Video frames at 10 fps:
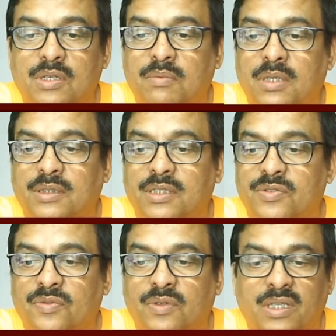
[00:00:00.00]
takes
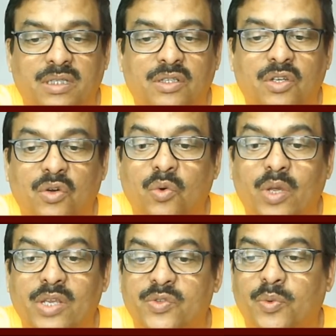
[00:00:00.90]
h5, rook
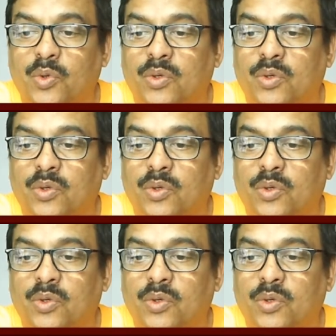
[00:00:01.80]
h4,